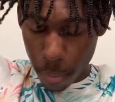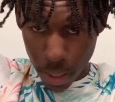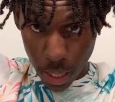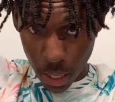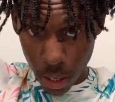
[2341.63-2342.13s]

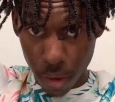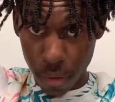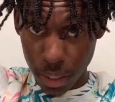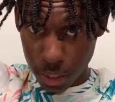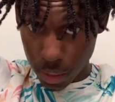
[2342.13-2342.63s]
But like I
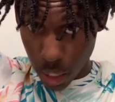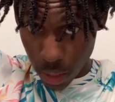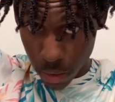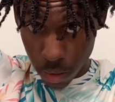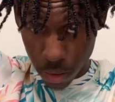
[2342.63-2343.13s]
already
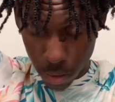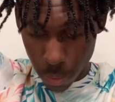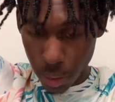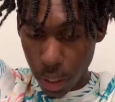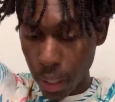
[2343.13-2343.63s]
said,
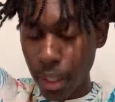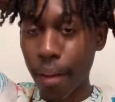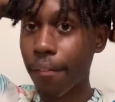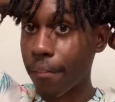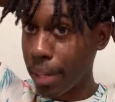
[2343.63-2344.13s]
we're gonna get
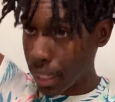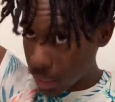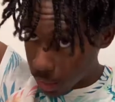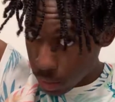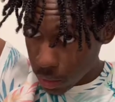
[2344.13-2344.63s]
that
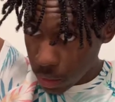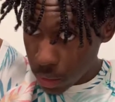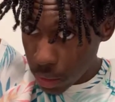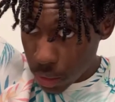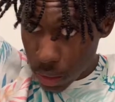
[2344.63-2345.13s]
fixed.
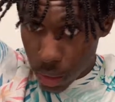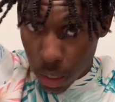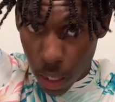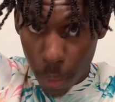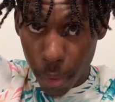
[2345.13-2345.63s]

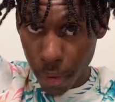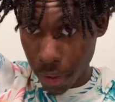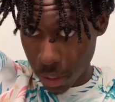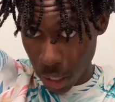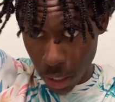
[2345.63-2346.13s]
I'm
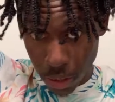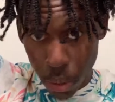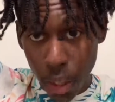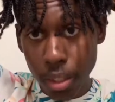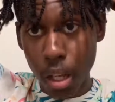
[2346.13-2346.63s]
already talking to a